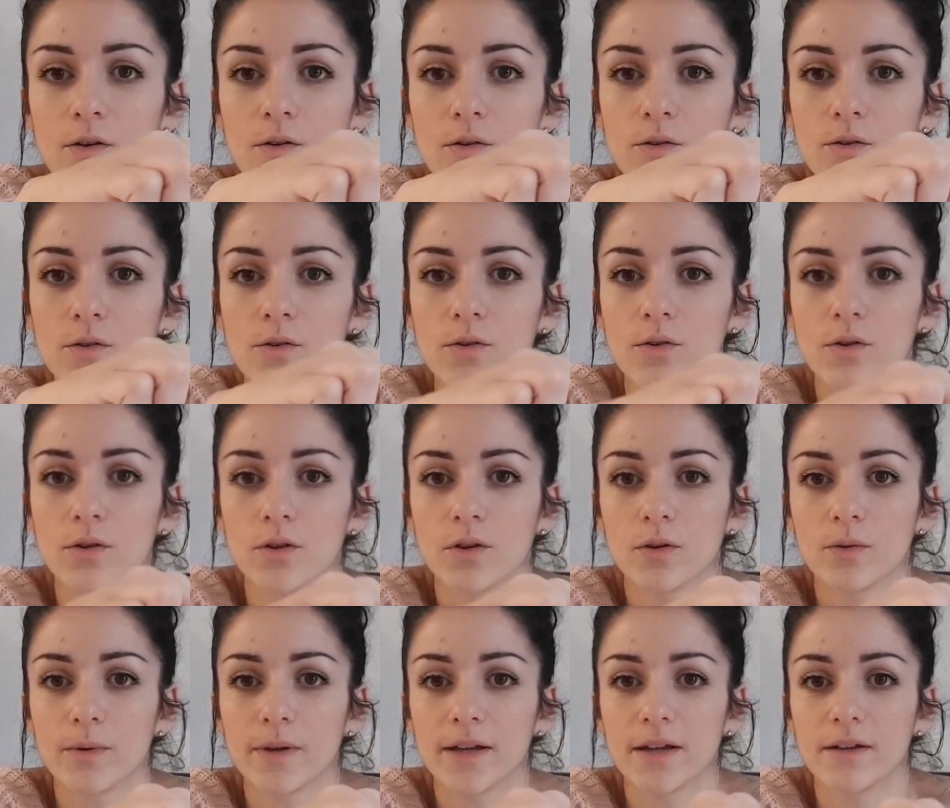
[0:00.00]
all
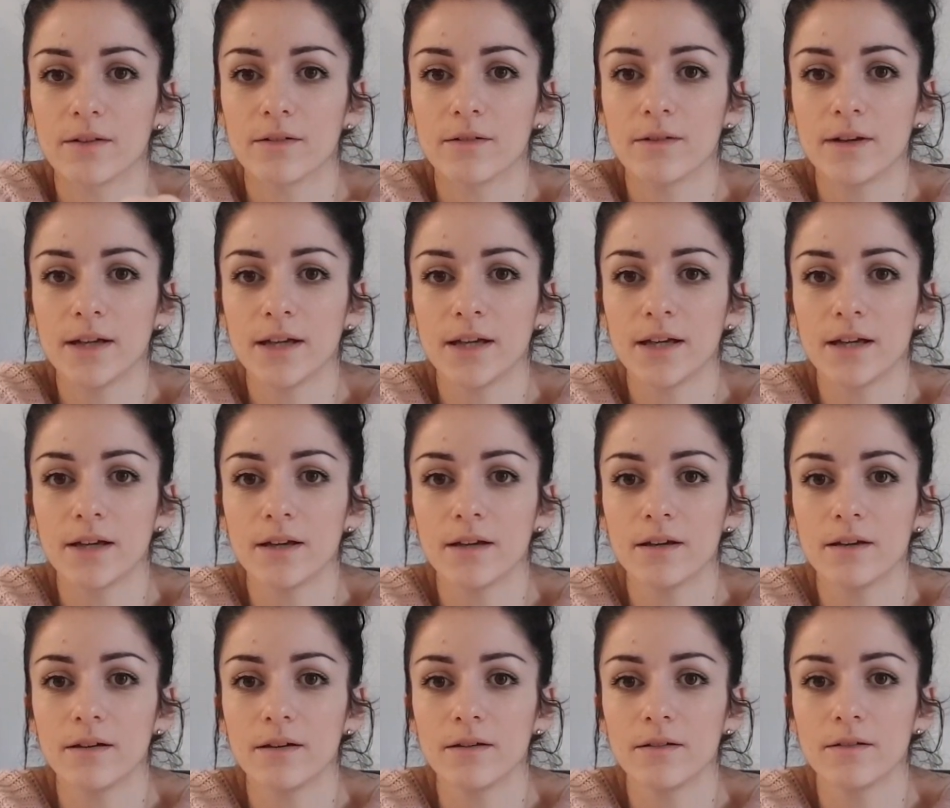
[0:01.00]
the way
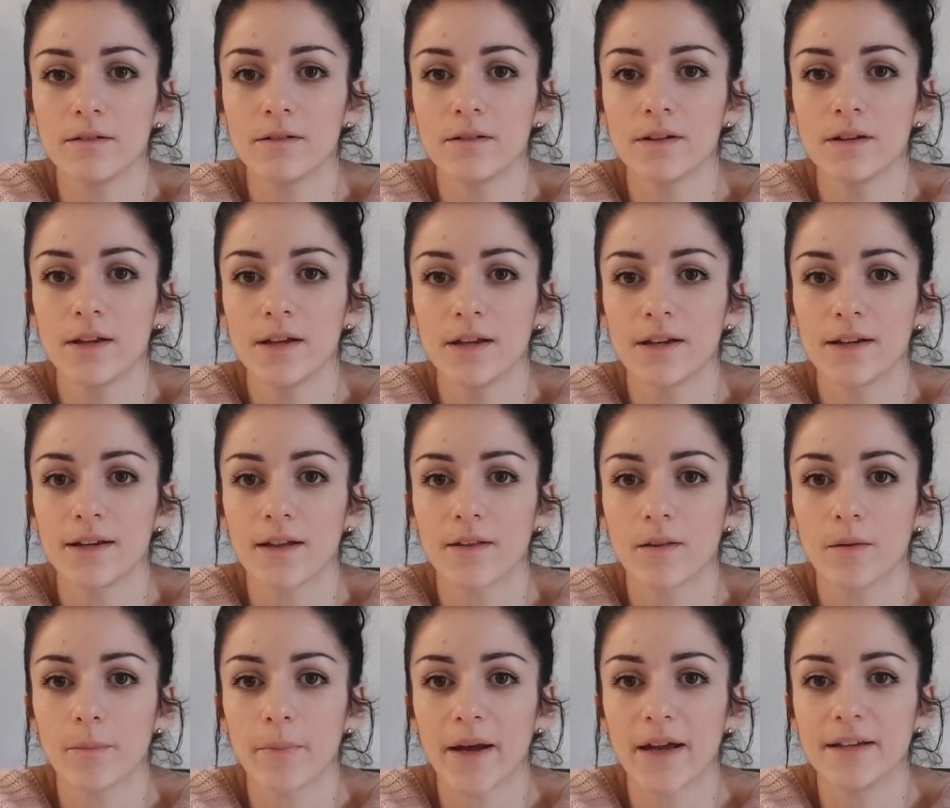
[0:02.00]
around,
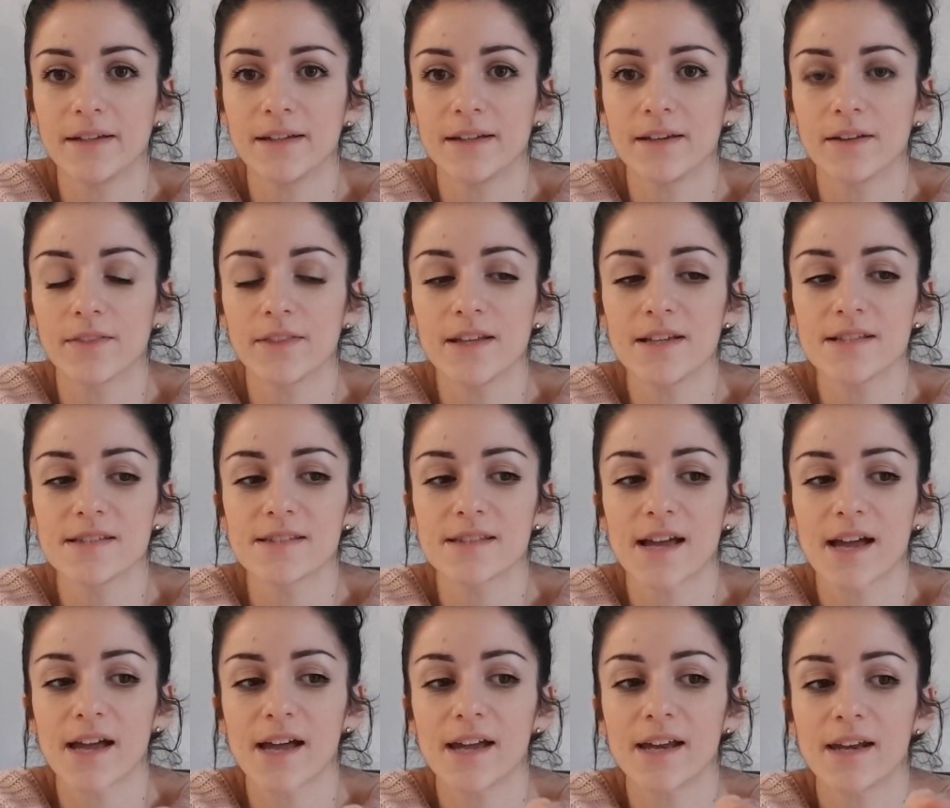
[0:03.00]
down the binding on this
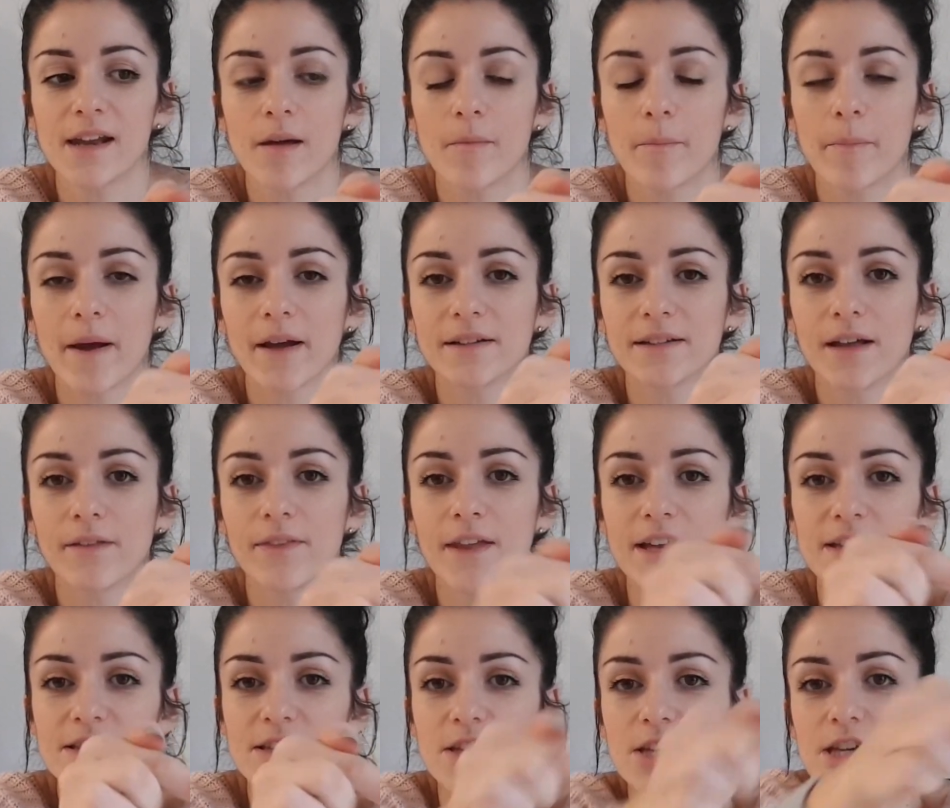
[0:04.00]
side and back down
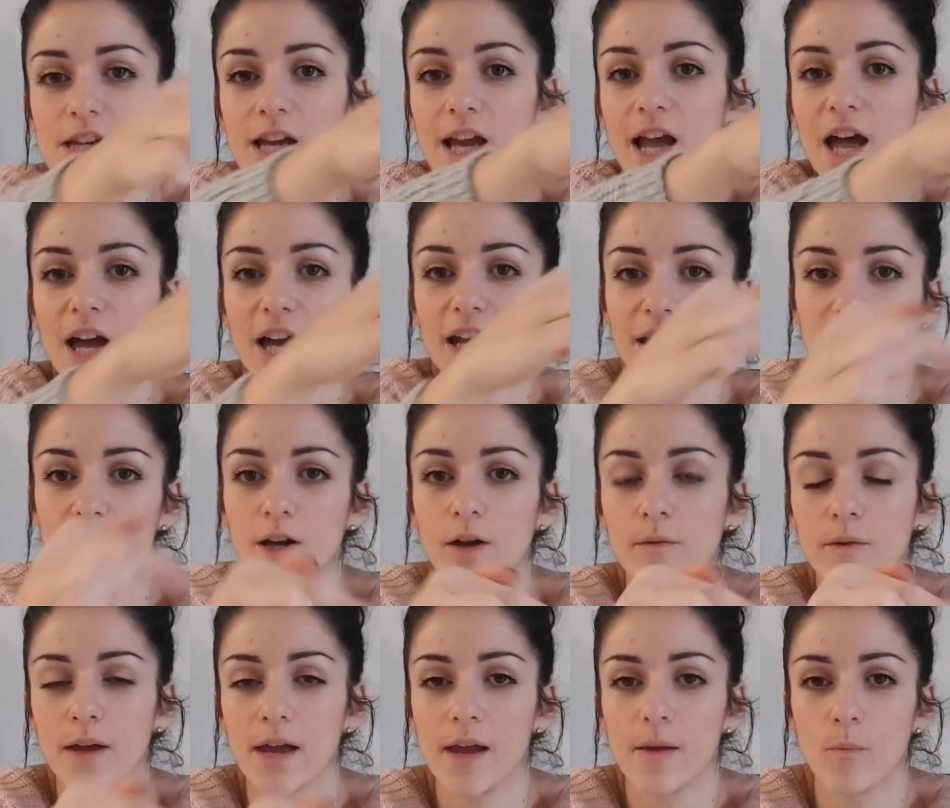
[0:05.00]
there, so you can kind of go
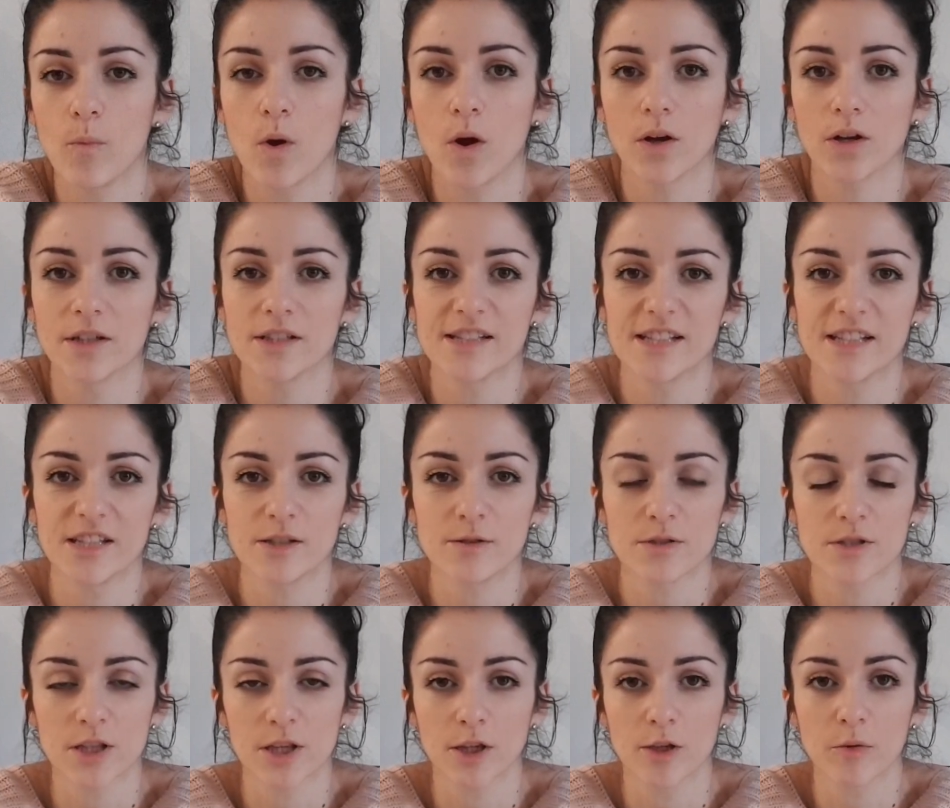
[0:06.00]
in one
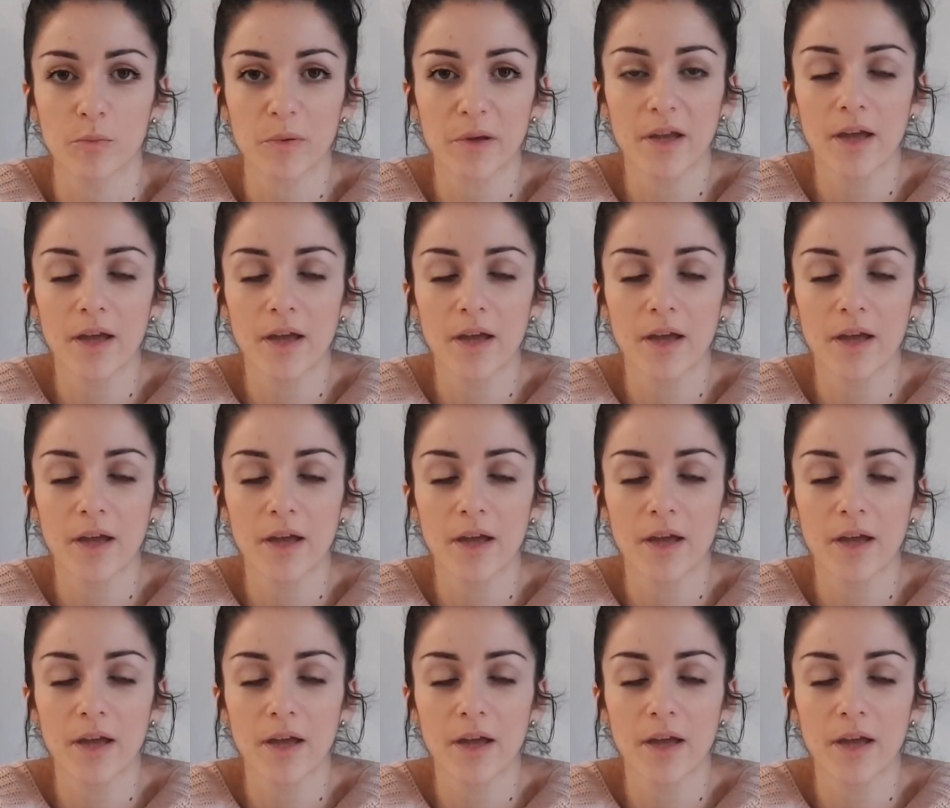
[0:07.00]
continuous loop.